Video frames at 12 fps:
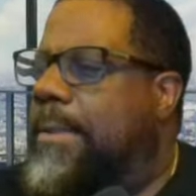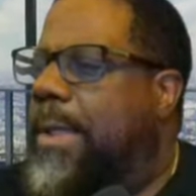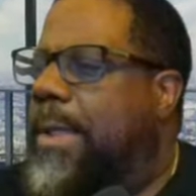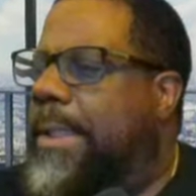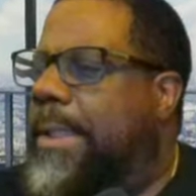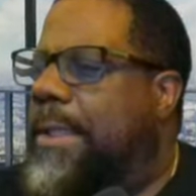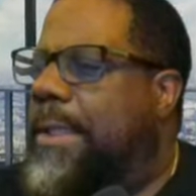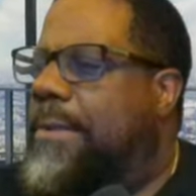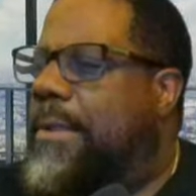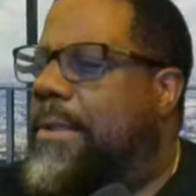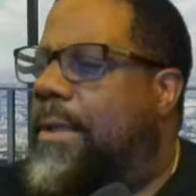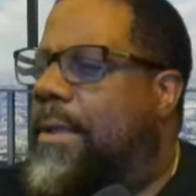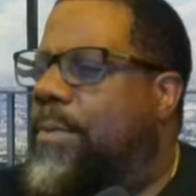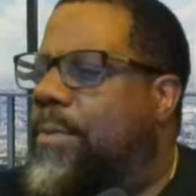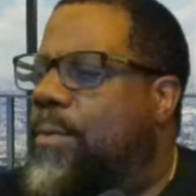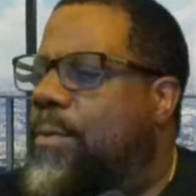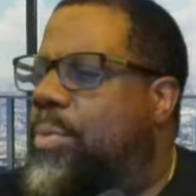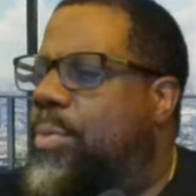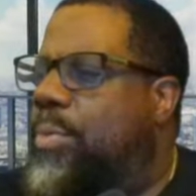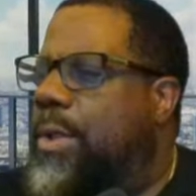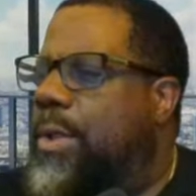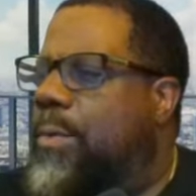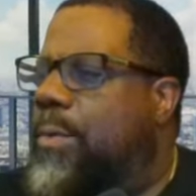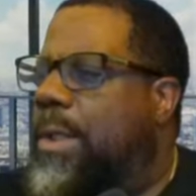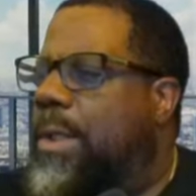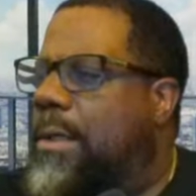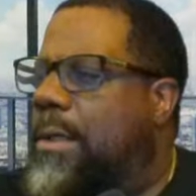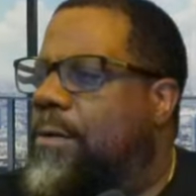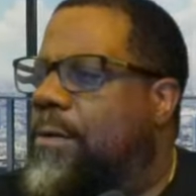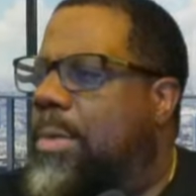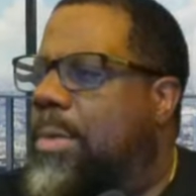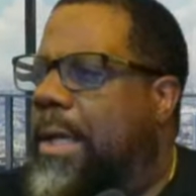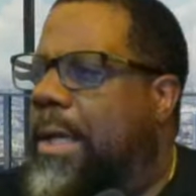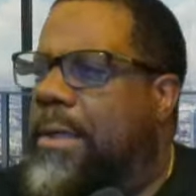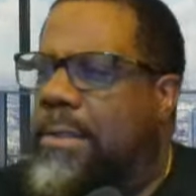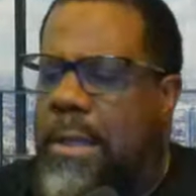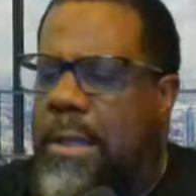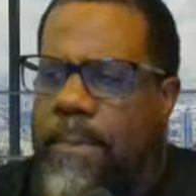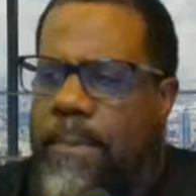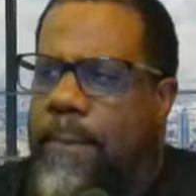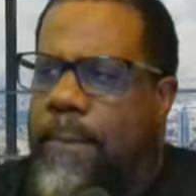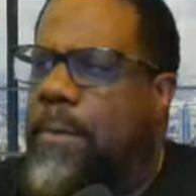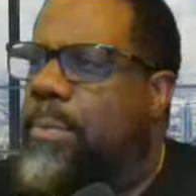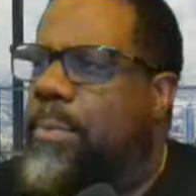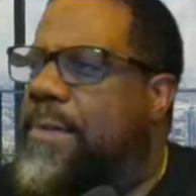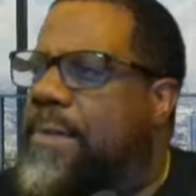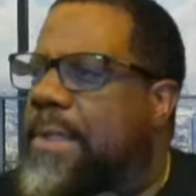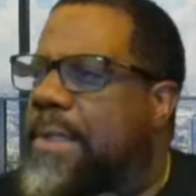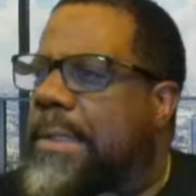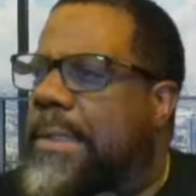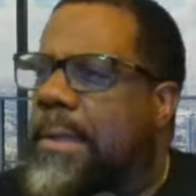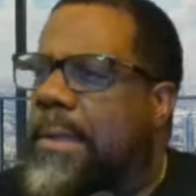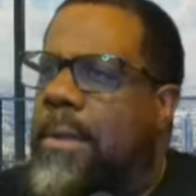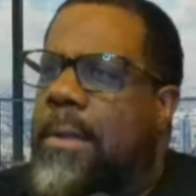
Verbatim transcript: My Lady's up two point three. And Archblock is up four percent.